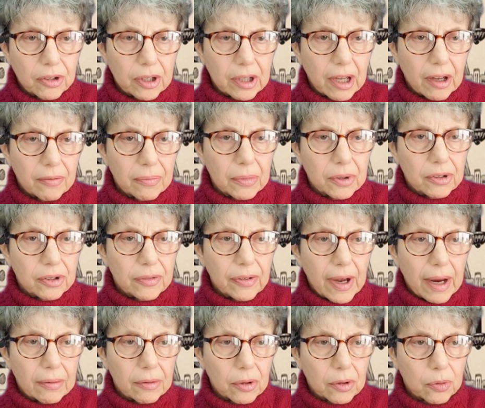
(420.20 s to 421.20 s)
to the government of
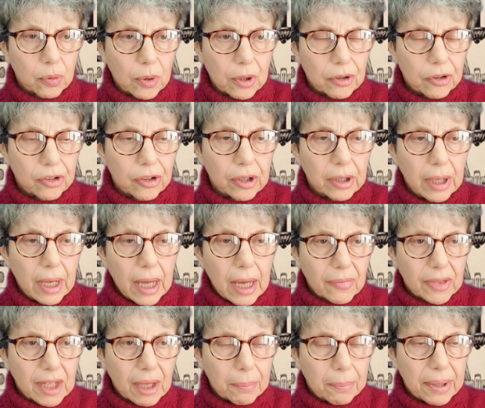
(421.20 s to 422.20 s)
Harold Wilson.
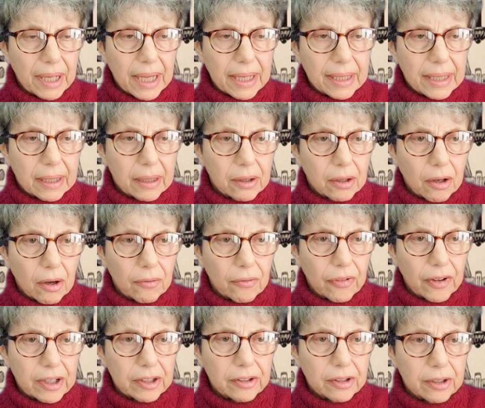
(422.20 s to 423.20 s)
Blake,
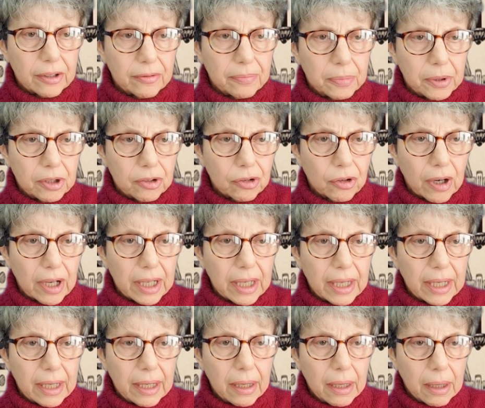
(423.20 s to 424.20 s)
convicted of
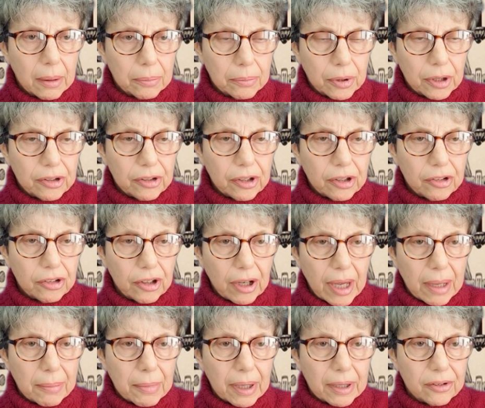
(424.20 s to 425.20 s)
betraying British
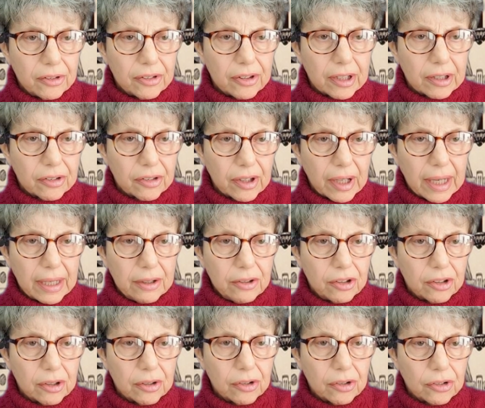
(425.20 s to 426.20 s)
MI6
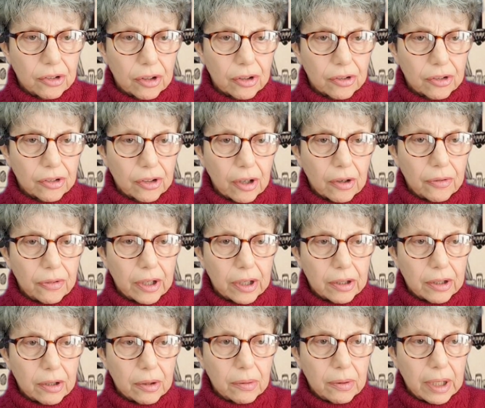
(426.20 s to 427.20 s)
agents to the
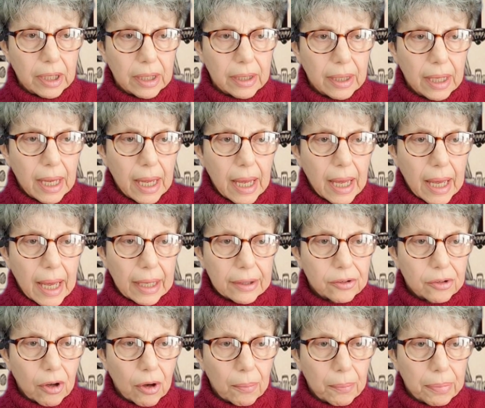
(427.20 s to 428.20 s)
Soviet Union
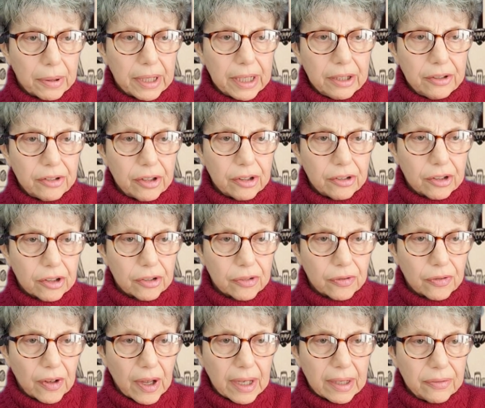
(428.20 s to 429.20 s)
had completed just
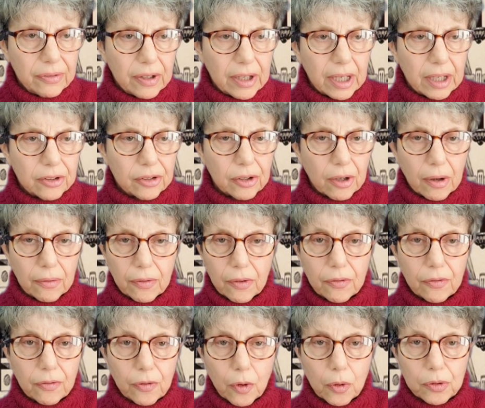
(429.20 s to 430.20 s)
five years of a
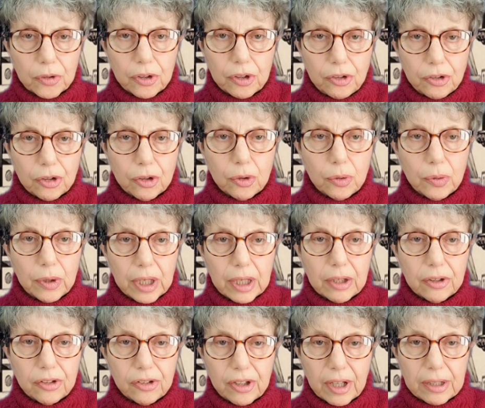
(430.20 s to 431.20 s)
42
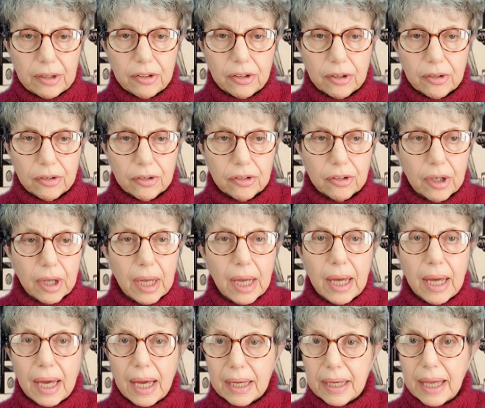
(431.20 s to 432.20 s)
year sentence.
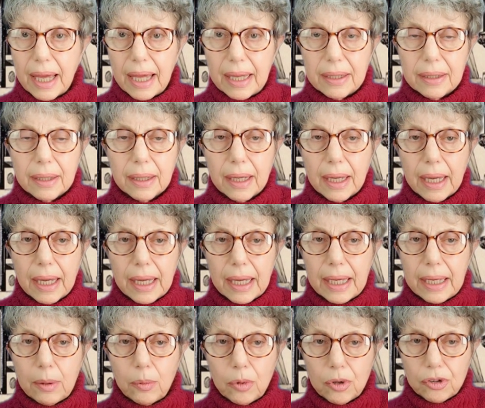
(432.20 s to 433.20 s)
Again,
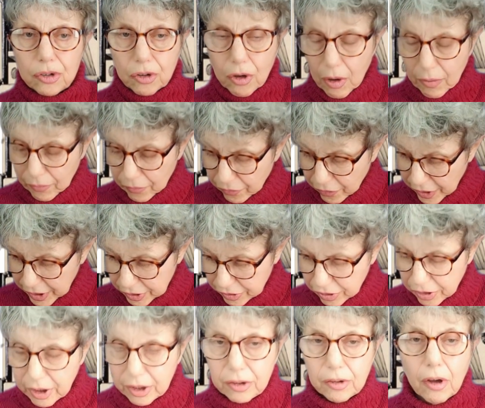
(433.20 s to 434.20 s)
he was
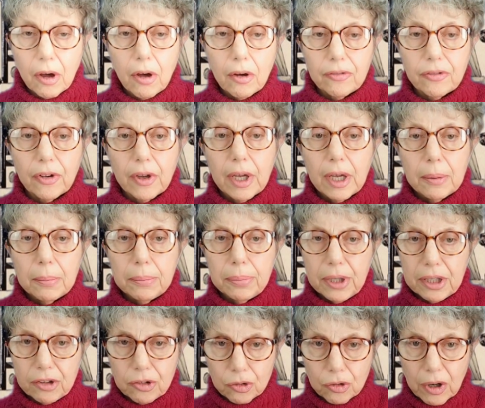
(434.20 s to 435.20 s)
convicted of
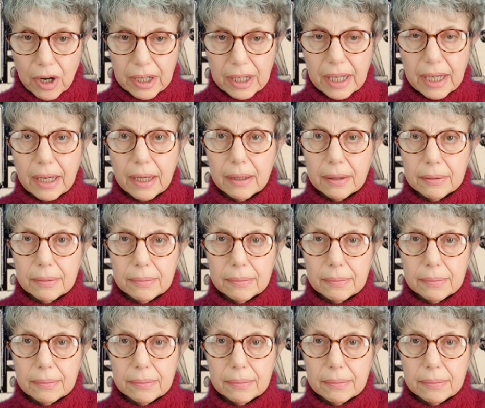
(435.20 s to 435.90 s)
betraying,